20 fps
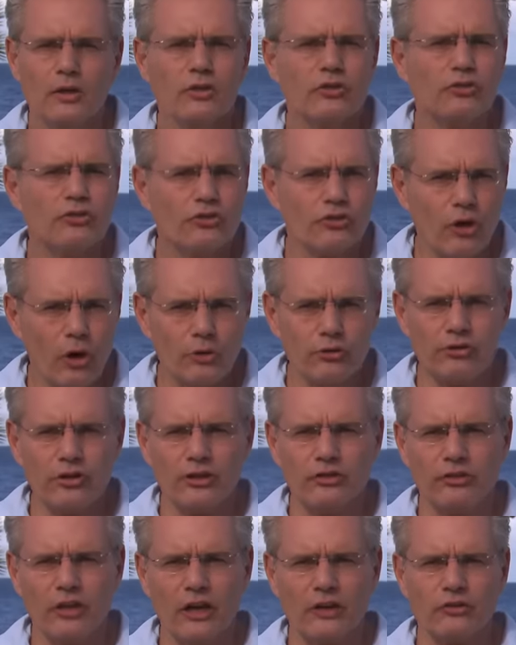So
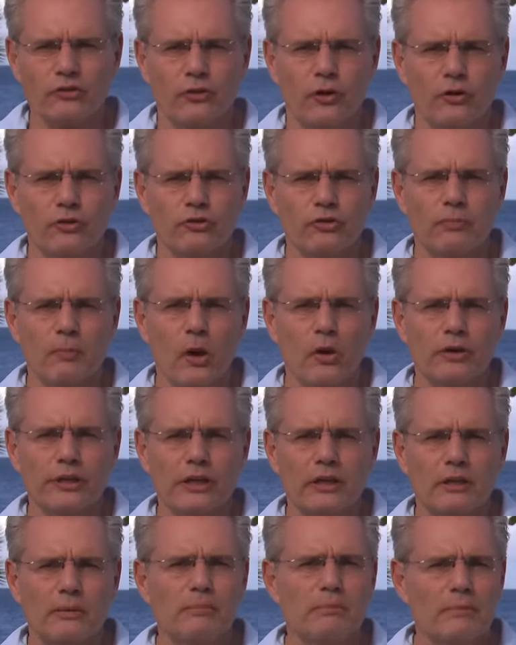successful,
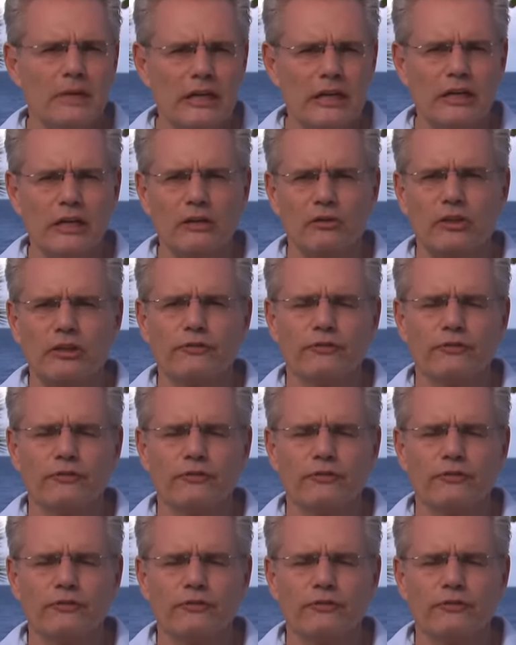Smullyan immediately